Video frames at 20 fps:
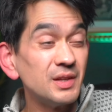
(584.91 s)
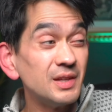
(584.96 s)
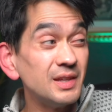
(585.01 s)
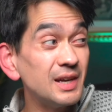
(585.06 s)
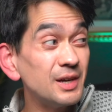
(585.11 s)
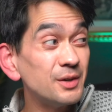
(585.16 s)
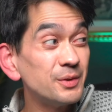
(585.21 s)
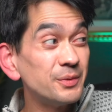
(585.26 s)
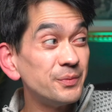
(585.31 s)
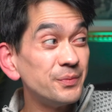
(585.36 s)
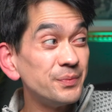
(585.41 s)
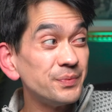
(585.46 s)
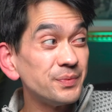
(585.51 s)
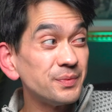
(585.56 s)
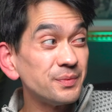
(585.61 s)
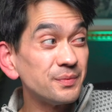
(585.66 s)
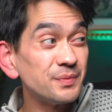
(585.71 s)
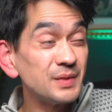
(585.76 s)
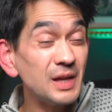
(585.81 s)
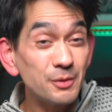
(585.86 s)
Now,
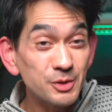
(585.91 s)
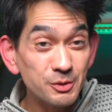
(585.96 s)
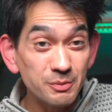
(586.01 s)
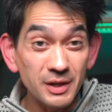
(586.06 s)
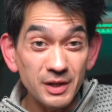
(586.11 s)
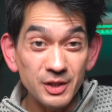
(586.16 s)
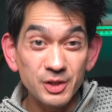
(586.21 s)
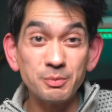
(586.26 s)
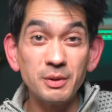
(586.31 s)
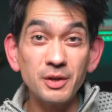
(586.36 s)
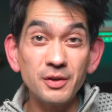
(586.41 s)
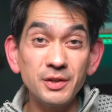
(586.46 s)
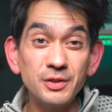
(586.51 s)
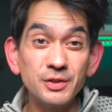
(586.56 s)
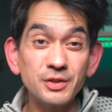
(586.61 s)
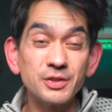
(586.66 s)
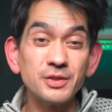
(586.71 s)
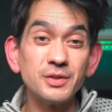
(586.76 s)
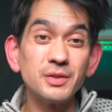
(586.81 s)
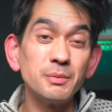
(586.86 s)
that was my
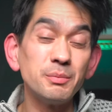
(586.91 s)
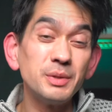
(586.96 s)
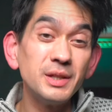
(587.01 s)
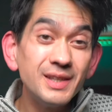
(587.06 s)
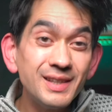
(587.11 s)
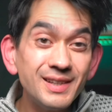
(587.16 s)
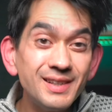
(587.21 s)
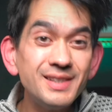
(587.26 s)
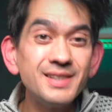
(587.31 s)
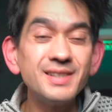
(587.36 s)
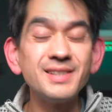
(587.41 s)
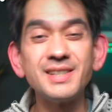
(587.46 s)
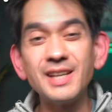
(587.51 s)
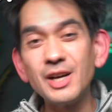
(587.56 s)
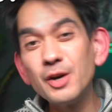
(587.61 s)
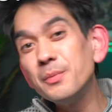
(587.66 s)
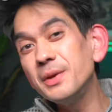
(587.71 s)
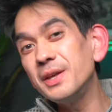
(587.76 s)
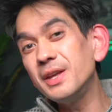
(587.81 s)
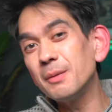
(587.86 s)
experience. Please
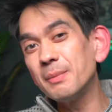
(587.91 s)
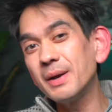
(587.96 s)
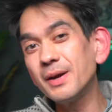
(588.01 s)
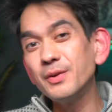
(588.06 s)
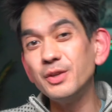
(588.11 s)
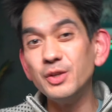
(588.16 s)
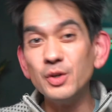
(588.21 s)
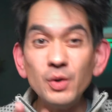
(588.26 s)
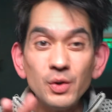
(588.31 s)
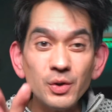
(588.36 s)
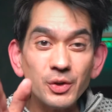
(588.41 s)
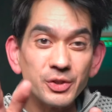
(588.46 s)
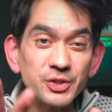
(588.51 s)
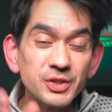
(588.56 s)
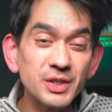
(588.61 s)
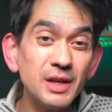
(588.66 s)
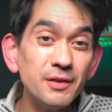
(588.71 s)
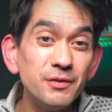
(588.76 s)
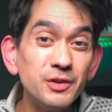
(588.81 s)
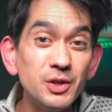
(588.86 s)
tell me about
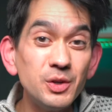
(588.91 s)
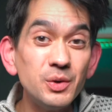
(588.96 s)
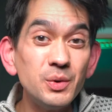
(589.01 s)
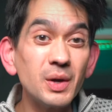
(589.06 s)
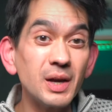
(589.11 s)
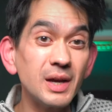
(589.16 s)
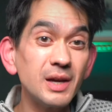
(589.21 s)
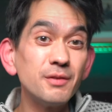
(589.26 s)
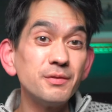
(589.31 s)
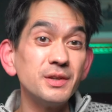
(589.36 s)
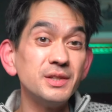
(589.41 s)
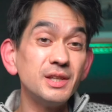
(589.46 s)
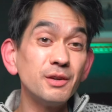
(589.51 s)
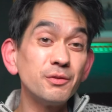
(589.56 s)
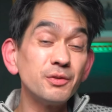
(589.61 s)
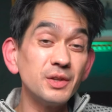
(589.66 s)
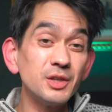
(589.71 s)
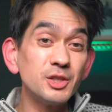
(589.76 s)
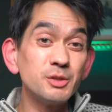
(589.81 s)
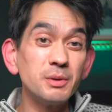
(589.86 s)
yours. If you have a
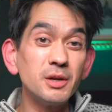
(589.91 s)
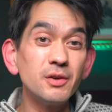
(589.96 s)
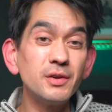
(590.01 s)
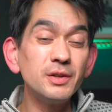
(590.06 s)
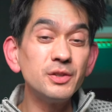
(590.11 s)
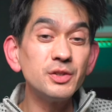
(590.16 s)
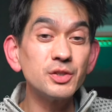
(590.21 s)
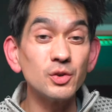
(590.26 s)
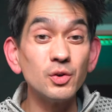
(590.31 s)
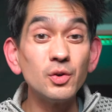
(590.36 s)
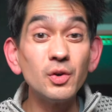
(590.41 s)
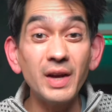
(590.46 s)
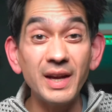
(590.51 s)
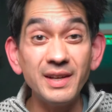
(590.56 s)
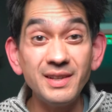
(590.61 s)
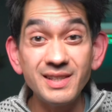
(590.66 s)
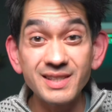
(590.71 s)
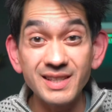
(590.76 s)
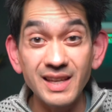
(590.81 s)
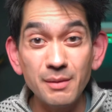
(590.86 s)
different experience or
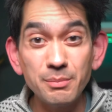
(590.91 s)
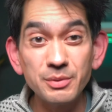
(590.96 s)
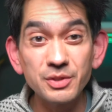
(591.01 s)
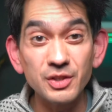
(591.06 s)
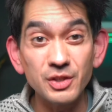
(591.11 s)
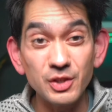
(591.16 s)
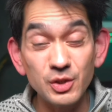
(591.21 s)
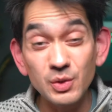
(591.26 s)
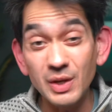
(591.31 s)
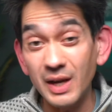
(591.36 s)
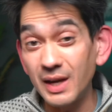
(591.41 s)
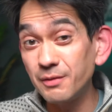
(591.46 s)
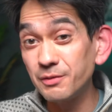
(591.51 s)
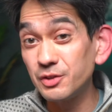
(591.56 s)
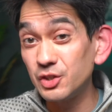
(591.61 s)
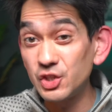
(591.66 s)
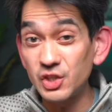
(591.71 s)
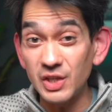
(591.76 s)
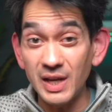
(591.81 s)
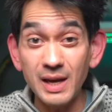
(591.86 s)
any tips that you have
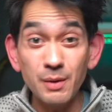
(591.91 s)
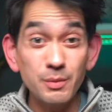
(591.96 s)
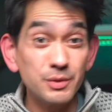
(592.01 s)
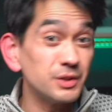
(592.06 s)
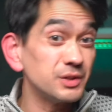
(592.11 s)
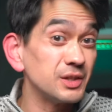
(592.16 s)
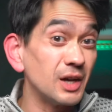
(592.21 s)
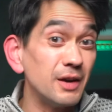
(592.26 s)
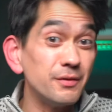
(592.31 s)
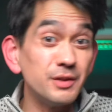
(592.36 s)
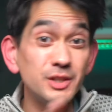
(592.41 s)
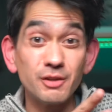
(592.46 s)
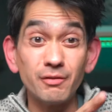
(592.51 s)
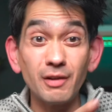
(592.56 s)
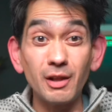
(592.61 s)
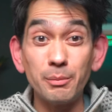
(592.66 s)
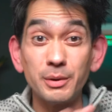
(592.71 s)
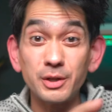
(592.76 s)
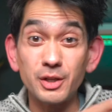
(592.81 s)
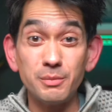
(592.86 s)
to share with the diving
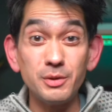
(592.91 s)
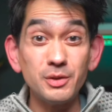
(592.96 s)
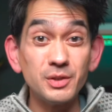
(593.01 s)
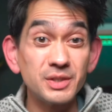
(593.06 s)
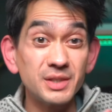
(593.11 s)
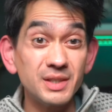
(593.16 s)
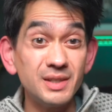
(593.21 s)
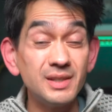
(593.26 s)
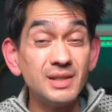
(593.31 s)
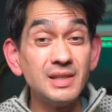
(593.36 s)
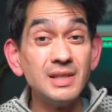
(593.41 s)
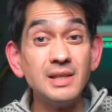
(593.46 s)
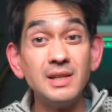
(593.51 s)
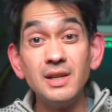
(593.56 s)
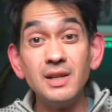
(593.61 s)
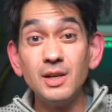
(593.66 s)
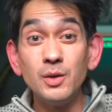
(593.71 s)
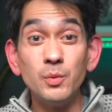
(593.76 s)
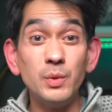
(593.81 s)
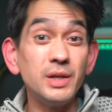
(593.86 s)
developer community,
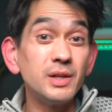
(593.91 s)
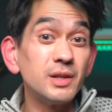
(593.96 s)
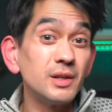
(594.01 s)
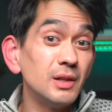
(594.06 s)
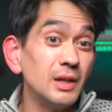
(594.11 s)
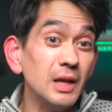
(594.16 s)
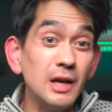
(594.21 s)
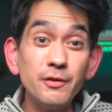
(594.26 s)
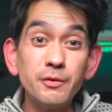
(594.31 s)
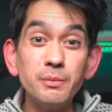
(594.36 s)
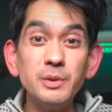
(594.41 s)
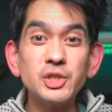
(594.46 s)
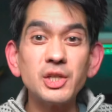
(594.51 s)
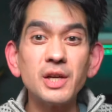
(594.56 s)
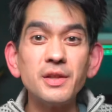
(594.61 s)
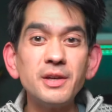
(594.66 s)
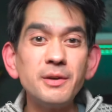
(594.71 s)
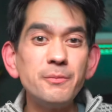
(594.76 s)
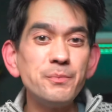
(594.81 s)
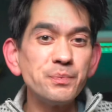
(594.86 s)
we can learn from each
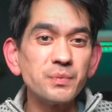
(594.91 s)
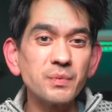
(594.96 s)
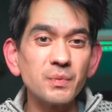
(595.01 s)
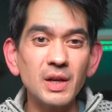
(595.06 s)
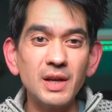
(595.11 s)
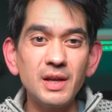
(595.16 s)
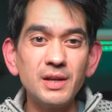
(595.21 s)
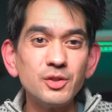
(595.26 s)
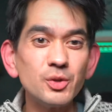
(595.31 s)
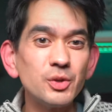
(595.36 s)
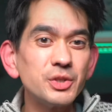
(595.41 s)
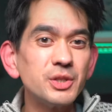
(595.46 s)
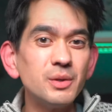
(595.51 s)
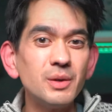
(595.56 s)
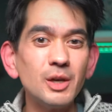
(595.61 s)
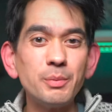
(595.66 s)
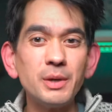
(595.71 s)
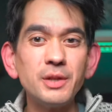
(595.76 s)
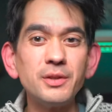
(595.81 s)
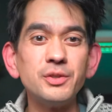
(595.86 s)
other and also
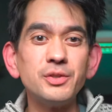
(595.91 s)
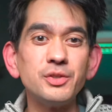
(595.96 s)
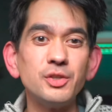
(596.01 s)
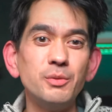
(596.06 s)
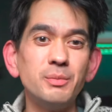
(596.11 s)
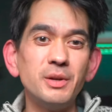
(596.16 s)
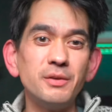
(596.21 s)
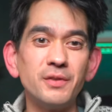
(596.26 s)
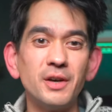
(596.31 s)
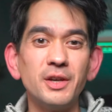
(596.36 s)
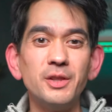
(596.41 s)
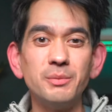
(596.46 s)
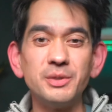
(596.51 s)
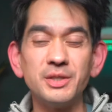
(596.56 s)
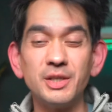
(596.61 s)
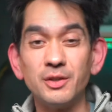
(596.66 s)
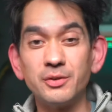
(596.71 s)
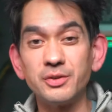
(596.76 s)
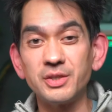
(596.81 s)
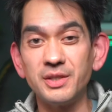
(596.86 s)
help others who may find
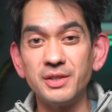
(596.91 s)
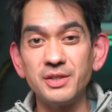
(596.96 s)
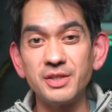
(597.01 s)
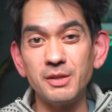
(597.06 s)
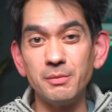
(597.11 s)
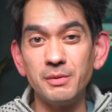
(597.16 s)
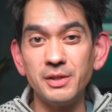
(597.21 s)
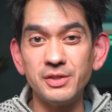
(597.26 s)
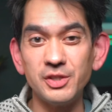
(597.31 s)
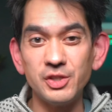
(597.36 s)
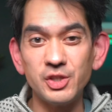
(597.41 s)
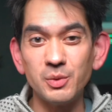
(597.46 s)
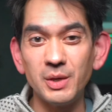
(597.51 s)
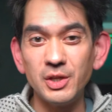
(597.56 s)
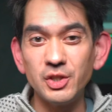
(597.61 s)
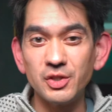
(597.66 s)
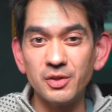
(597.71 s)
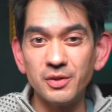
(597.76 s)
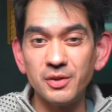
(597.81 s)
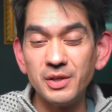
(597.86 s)
themselves in a similar
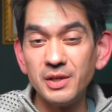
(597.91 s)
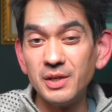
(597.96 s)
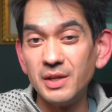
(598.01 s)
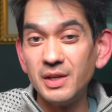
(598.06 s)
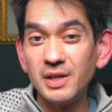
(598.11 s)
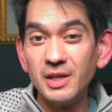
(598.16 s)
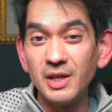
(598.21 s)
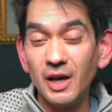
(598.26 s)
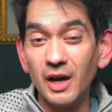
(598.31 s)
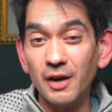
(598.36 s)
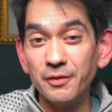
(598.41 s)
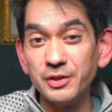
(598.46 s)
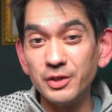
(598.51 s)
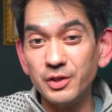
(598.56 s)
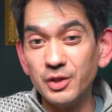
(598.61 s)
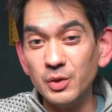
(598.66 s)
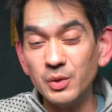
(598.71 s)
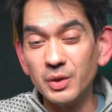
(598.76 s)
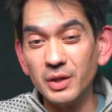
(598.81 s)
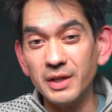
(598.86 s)
situation. after
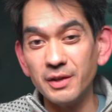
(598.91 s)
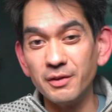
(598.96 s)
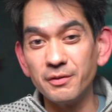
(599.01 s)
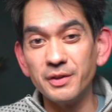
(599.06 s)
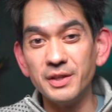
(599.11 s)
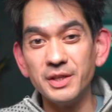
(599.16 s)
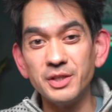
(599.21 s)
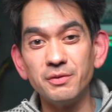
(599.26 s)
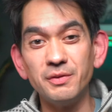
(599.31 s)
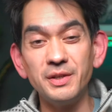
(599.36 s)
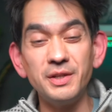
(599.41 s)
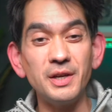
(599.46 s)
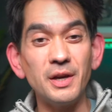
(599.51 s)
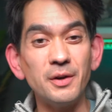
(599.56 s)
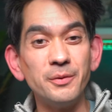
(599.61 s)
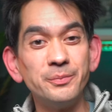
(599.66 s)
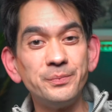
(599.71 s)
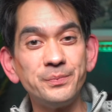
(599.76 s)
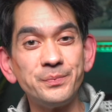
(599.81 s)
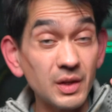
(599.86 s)
Googling for this
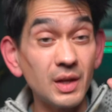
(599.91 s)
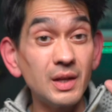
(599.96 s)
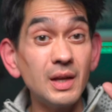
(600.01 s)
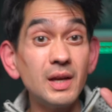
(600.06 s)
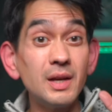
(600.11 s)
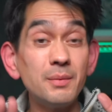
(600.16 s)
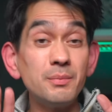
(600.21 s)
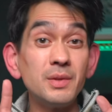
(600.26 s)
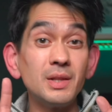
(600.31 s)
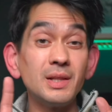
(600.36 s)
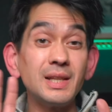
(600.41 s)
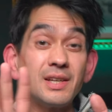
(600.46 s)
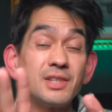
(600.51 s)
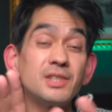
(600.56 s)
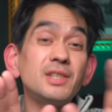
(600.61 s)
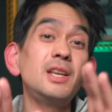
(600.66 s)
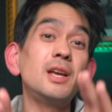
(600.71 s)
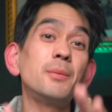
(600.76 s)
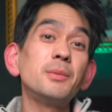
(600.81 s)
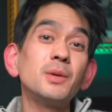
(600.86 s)
video.
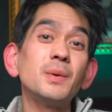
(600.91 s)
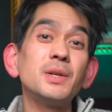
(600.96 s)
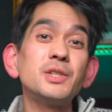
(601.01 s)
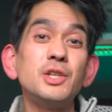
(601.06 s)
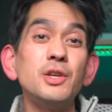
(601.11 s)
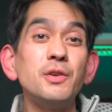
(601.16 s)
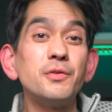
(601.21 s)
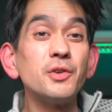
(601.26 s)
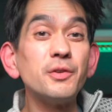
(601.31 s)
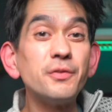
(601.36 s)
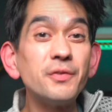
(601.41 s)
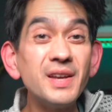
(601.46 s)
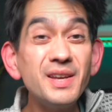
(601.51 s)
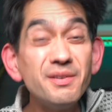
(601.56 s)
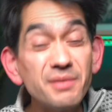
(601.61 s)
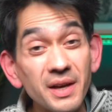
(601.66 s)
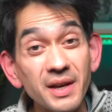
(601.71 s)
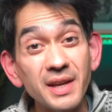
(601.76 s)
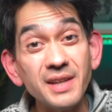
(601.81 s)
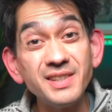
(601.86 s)
Lastly, I'm going to ask you for a
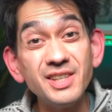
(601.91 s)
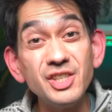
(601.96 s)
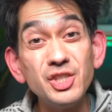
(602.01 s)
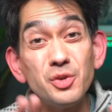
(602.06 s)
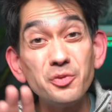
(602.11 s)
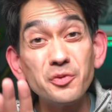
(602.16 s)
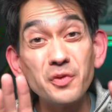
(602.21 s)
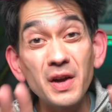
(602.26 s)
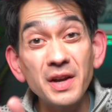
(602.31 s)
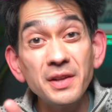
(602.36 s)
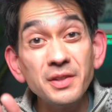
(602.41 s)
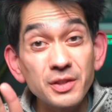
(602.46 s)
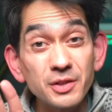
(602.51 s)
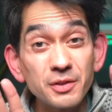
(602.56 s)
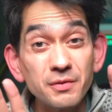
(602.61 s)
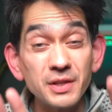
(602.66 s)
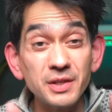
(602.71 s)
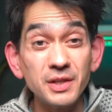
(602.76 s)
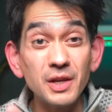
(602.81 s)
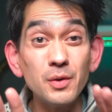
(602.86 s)
favour. Did you find
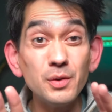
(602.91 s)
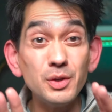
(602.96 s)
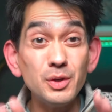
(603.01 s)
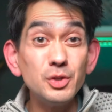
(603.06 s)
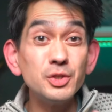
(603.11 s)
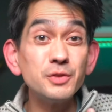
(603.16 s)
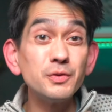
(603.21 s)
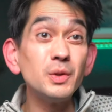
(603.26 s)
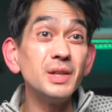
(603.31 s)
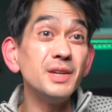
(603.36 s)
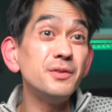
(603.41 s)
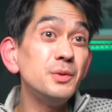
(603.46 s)
the video useful?